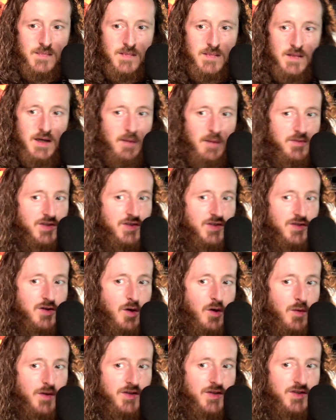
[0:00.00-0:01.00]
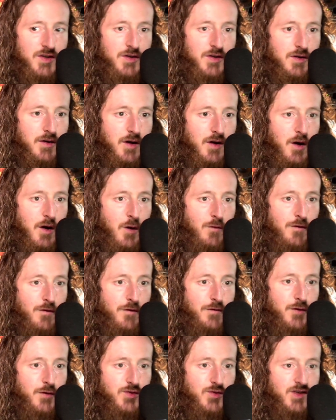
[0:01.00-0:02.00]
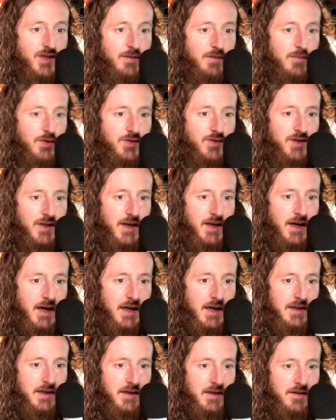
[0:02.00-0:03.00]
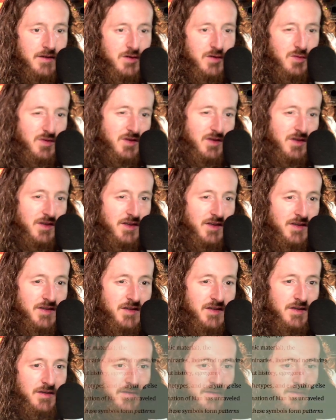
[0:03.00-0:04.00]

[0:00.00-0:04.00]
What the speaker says: I'm just going to overview symbols again. I think this was a decent